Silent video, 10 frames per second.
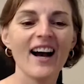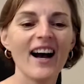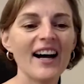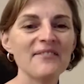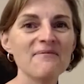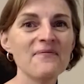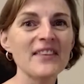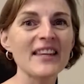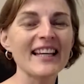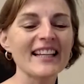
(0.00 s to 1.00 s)

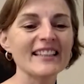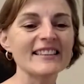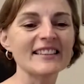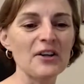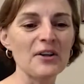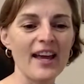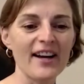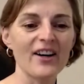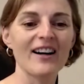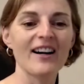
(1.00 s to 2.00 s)
So they
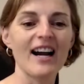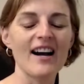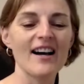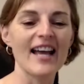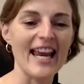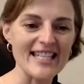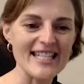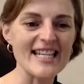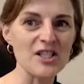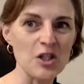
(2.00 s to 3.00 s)
are
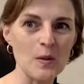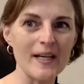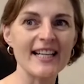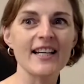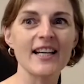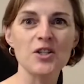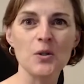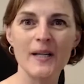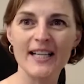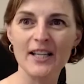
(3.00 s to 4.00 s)
18, 20, and
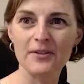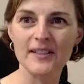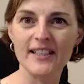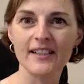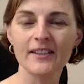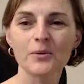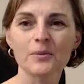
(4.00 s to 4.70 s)
23,